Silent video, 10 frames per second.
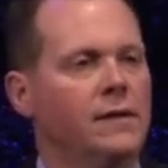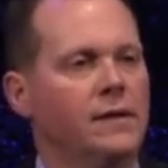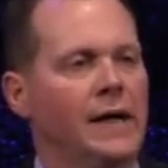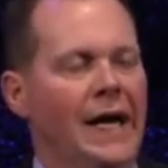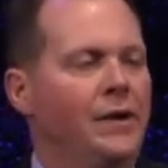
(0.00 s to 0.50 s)

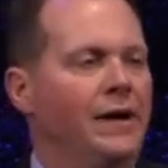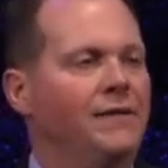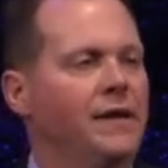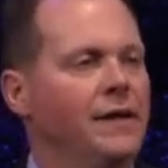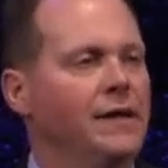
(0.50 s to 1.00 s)
I don't have
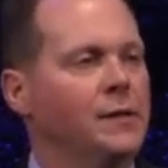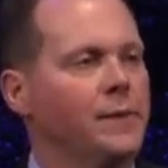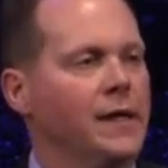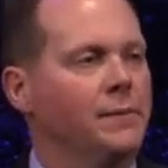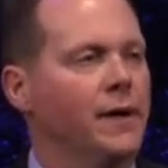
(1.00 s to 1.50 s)
anything to
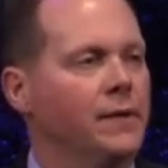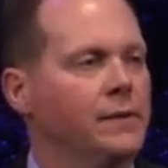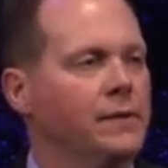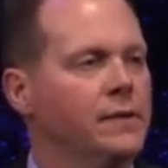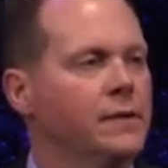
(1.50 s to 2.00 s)
complain about.
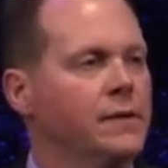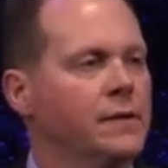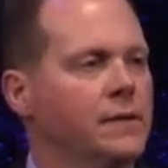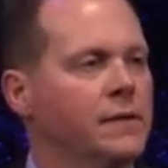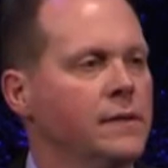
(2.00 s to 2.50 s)

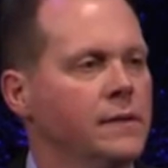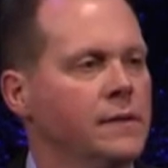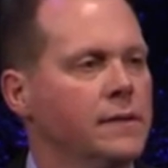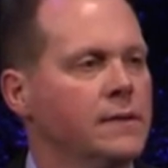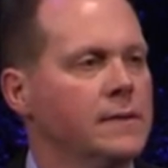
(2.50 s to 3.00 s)

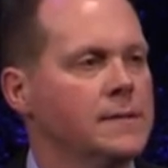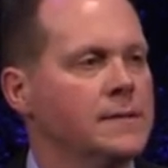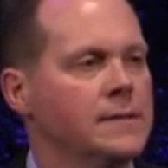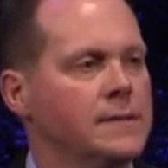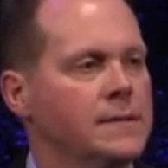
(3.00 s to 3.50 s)

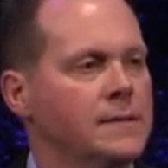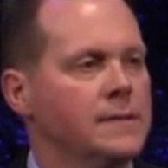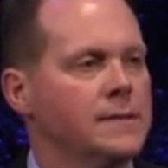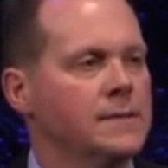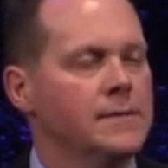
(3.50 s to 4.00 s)

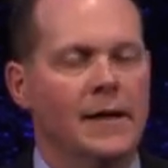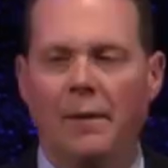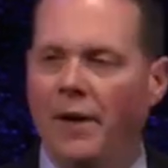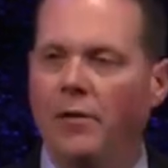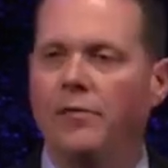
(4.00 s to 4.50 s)
I'm
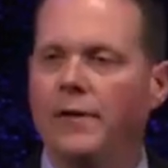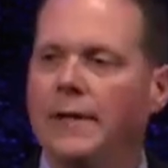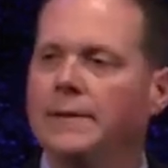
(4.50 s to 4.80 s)
healthy.